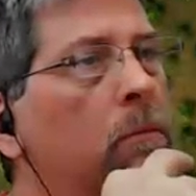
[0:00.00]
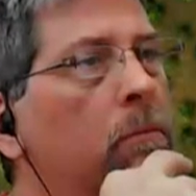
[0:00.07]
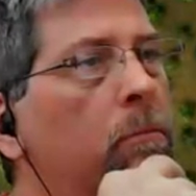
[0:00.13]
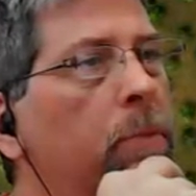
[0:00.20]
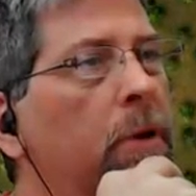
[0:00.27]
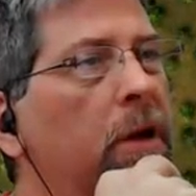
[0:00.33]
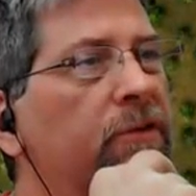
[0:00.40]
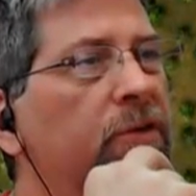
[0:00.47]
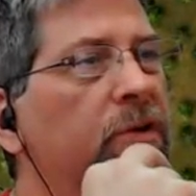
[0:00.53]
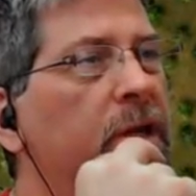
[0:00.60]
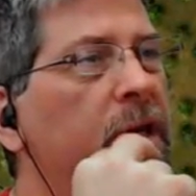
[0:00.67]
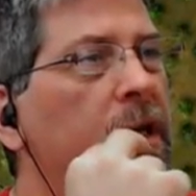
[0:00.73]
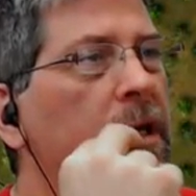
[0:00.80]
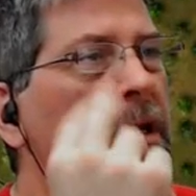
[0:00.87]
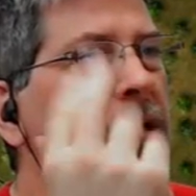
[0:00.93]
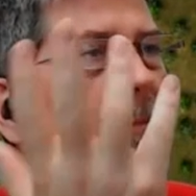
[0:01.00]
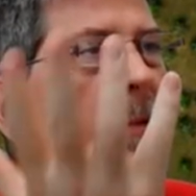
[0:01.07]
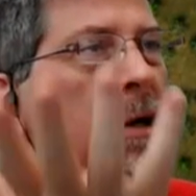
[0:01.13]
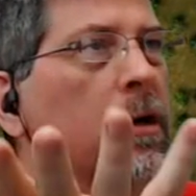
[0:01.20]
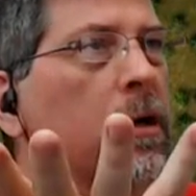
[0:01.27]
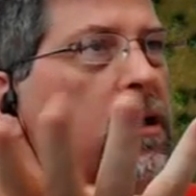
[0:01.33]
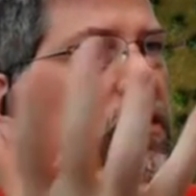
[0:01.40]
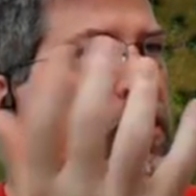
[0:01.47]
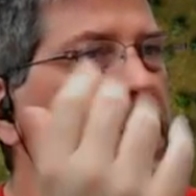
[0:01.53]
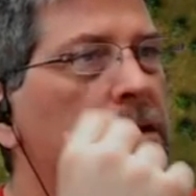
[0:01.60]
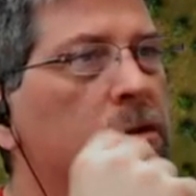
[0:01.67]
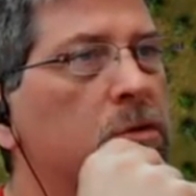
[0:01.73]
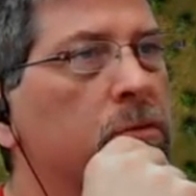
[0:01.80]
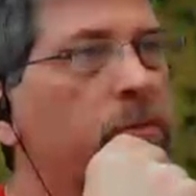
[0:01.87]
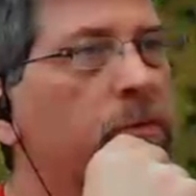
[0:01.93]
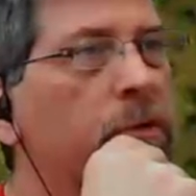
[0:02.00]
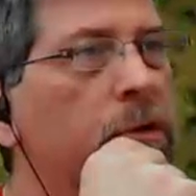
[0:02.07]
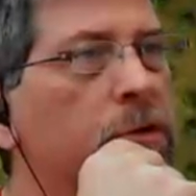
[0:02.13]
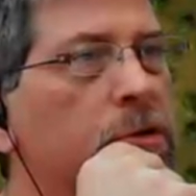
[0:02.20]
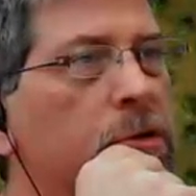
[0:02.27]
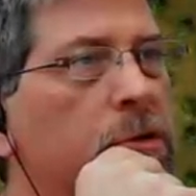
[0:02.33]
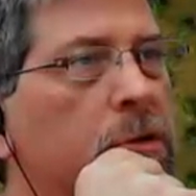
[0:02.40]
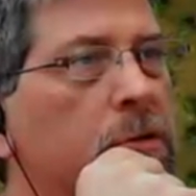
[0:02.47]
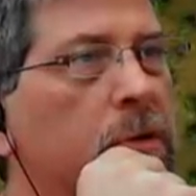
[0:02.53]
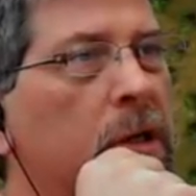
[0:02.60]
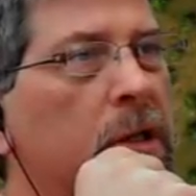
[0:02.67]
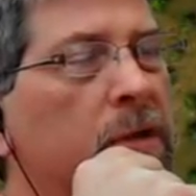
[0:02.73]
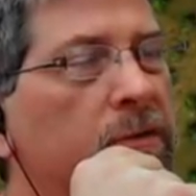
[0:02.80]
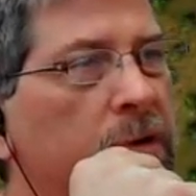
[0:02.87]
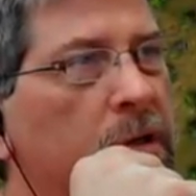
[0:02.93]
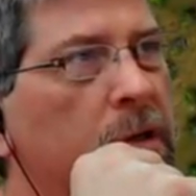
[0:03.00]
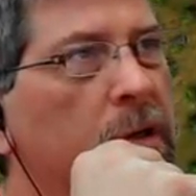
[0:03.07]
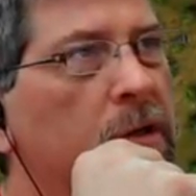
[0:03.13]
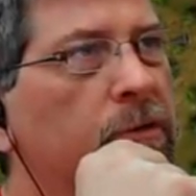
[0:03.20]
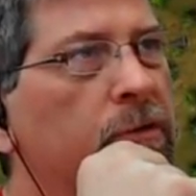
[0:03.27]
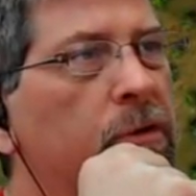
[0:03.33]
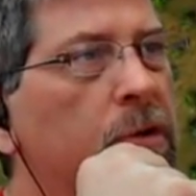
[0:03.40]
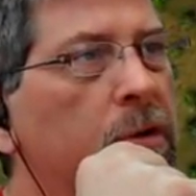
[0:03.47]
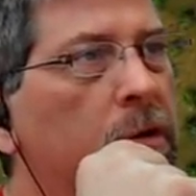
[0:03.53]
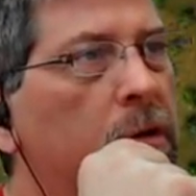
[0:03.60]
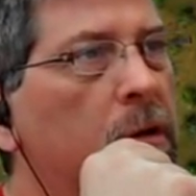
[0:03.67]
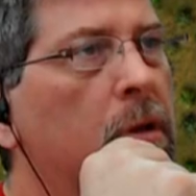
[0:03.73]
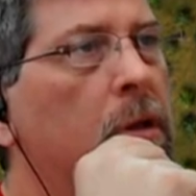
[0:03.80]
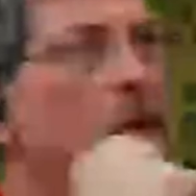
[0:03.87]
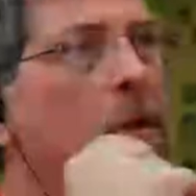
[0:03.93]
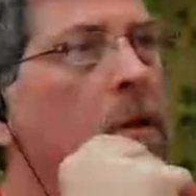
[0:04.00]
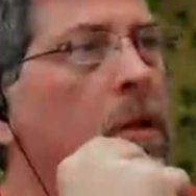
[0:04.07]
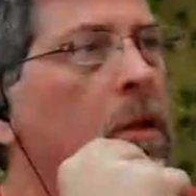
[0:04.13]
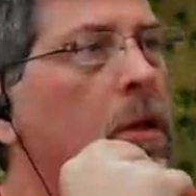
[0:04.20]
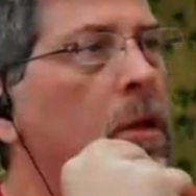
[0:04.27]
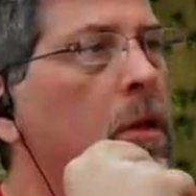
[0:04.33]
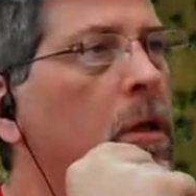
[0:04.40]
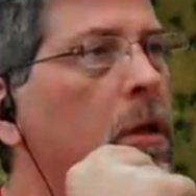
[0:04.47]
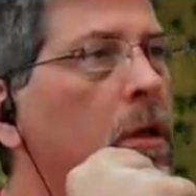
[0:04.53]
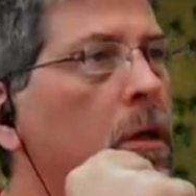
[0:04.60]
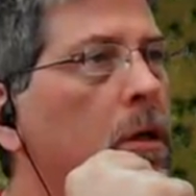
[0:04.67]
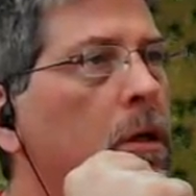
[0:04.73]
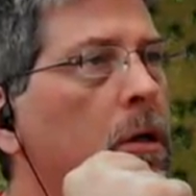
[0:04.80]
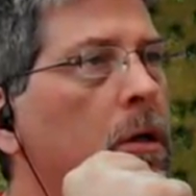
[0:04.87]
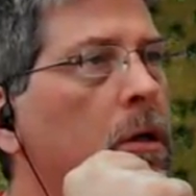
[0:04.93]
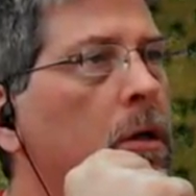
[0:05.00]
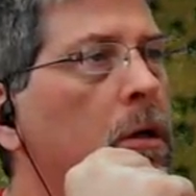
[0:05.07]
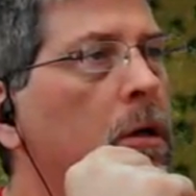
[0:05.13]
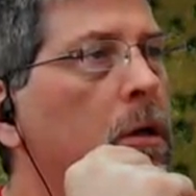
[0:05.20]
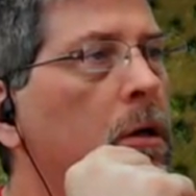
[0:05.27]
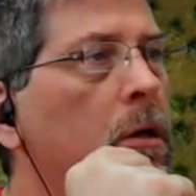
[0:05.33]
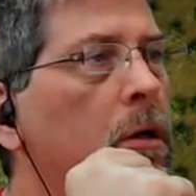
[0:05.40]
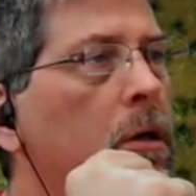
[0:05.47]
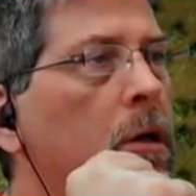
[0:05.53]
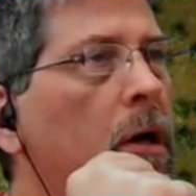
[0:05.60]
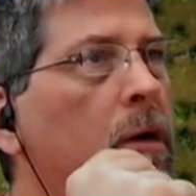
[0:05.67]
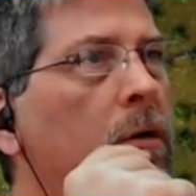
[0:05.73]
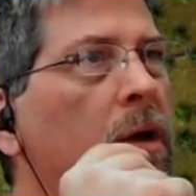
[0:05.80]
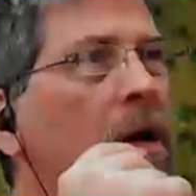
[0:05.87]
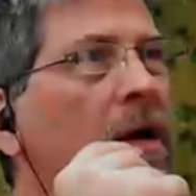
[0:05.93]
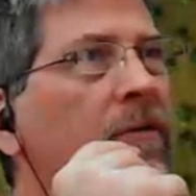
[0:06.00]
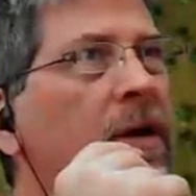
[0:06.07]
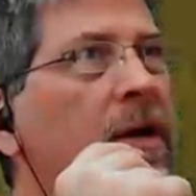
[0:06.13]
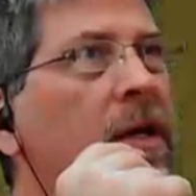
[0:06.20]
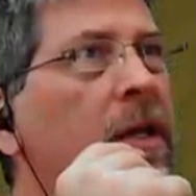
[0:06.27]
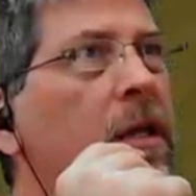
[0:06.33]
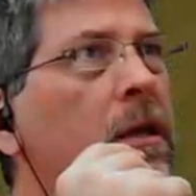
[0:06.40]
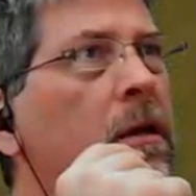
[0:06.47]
Pass an and. Americans, I get to shoot first. Rally phase. I don't have any.